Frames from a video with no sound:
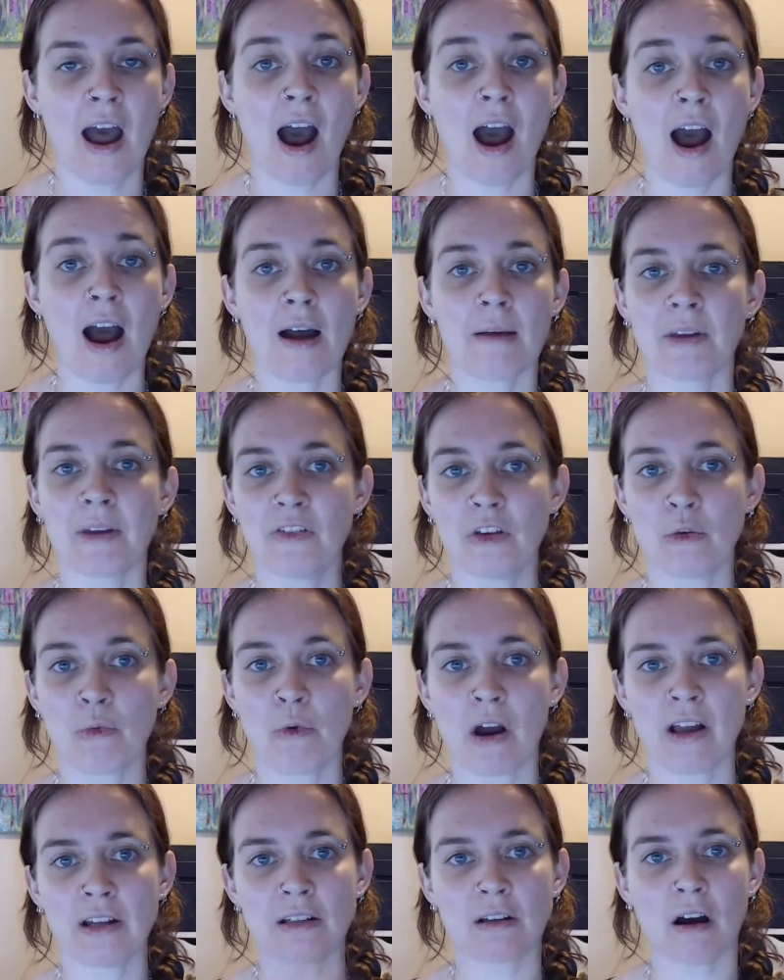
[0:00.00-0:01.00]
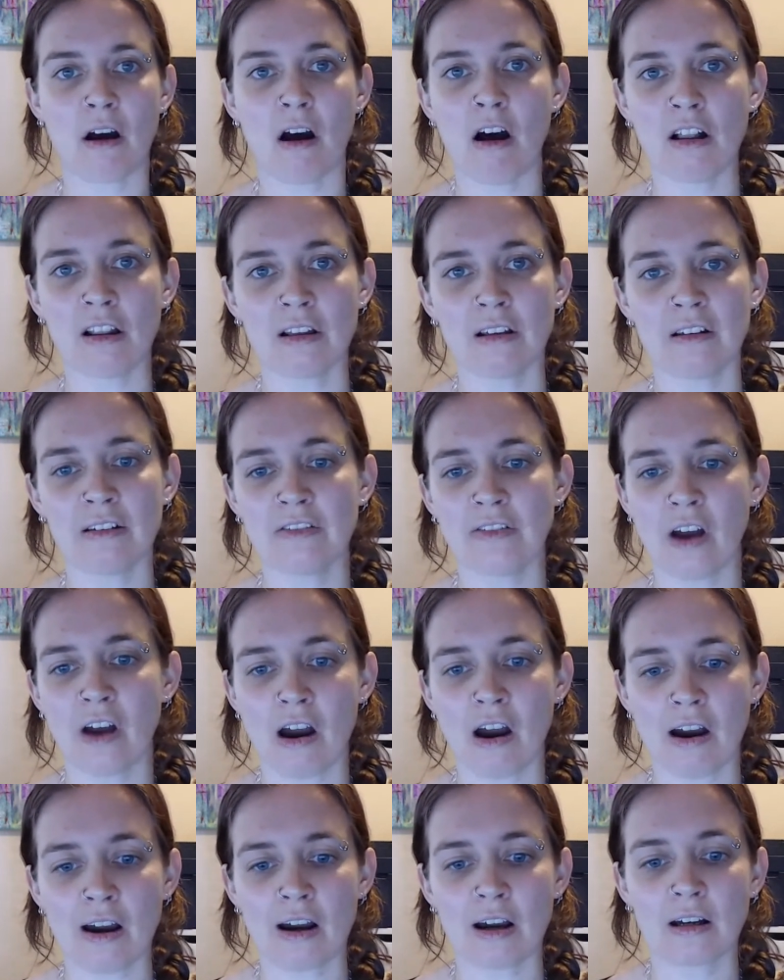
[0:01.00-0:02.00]
If you want all of
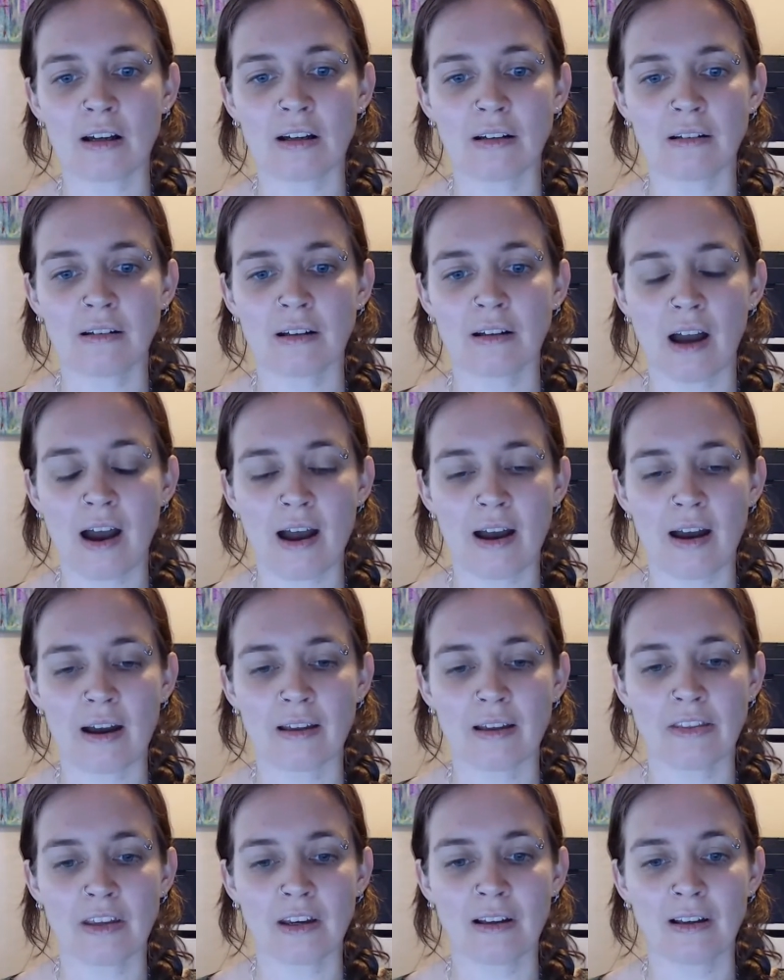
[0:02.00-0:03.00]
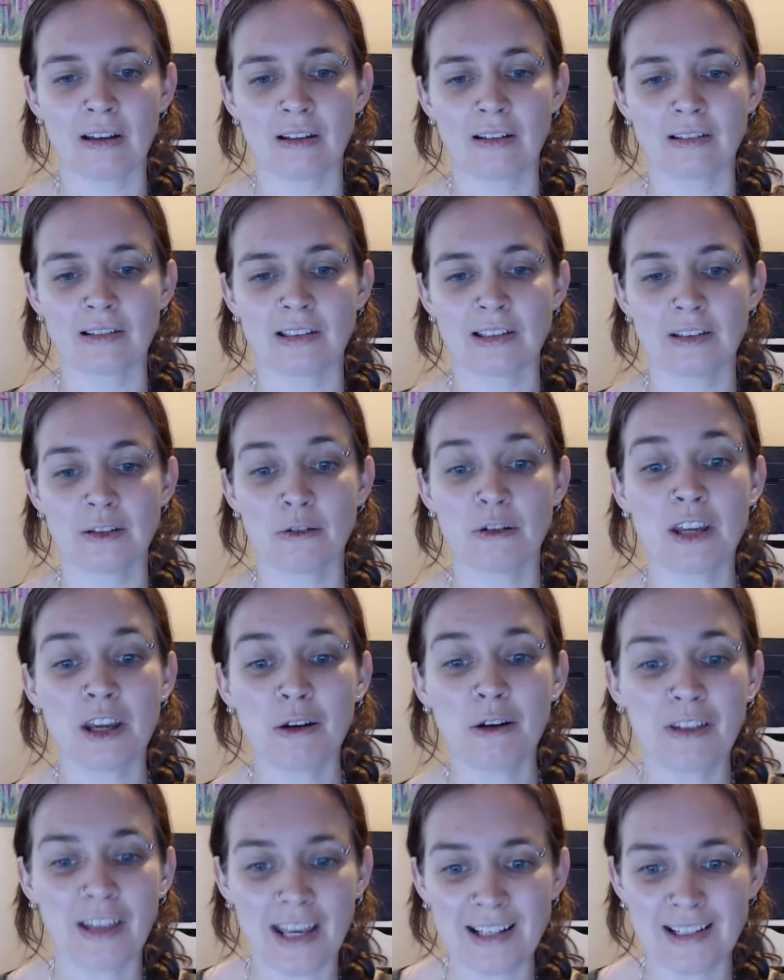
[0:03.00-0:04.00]
our the studio
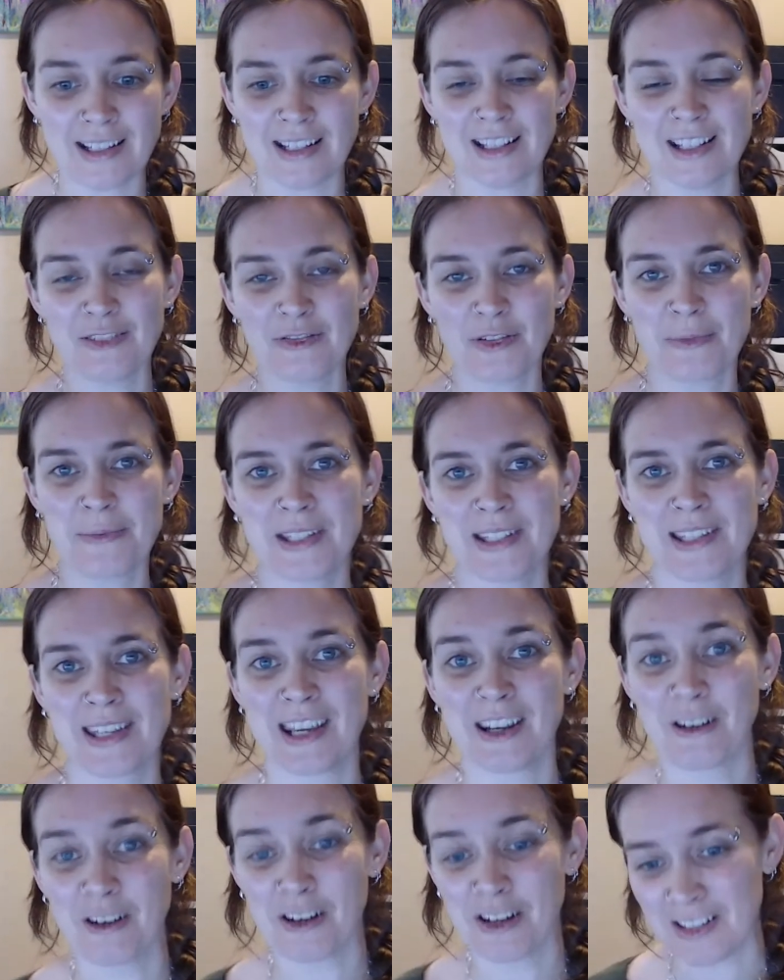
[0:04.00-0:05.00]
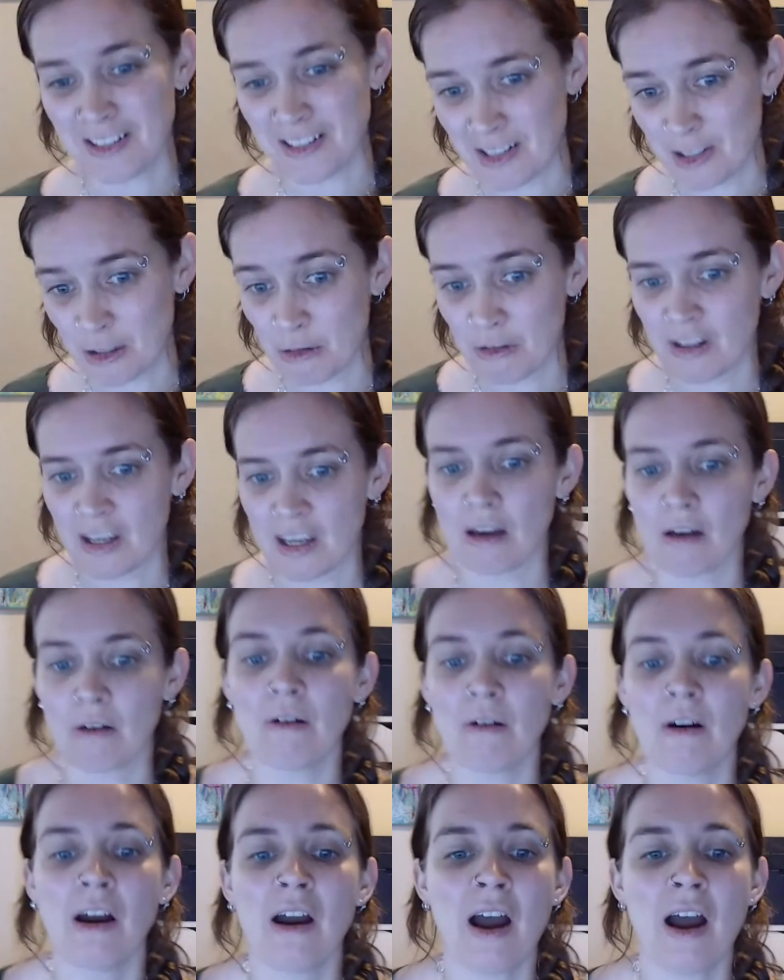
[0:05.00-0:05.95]
glazes from Cedar Hill Studio,